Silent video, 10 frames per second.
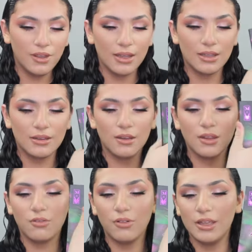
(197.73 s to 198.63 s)
like this,
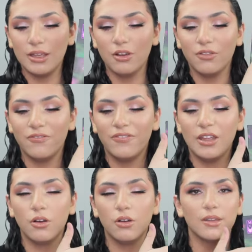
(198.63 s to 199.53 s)
like right here
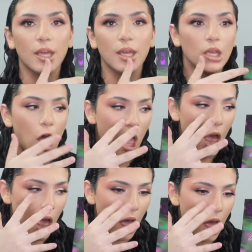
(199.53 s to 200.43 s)
feels like,
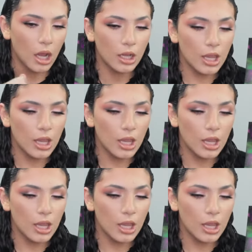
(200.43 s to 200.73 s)
ah!